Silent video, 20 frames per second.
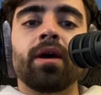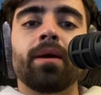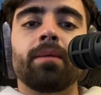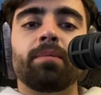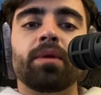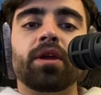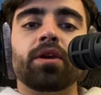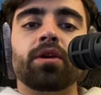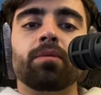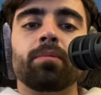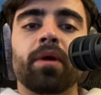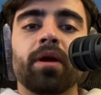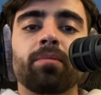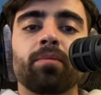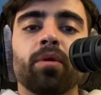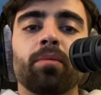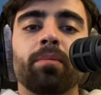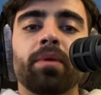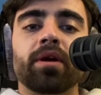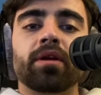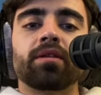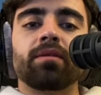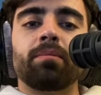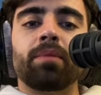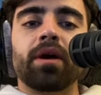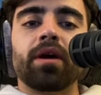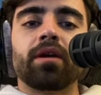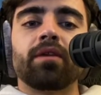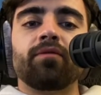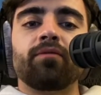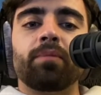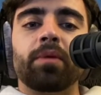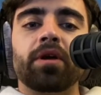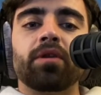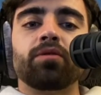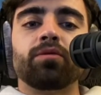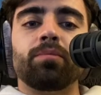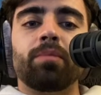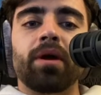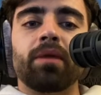Peter Piper picked a peck of
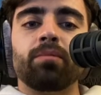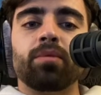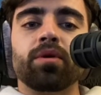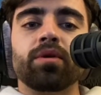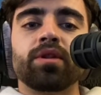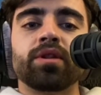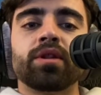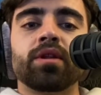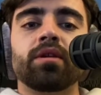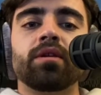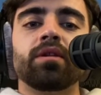pickled peppers.